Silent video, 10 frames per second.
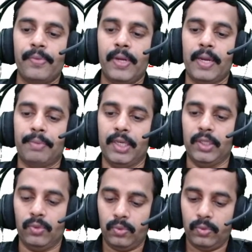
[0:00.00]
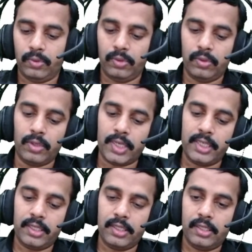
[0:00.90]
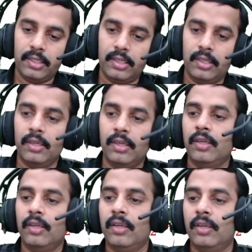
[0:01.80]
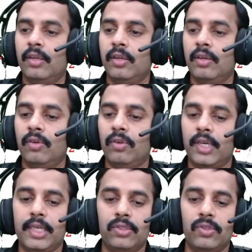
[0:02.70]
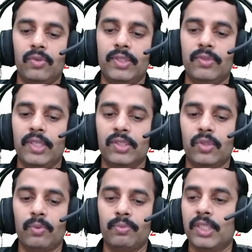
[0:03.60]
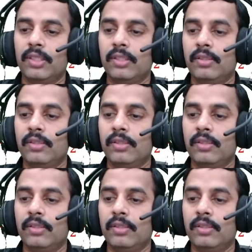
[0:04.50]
a by 2. All right. All right. So which one is the option?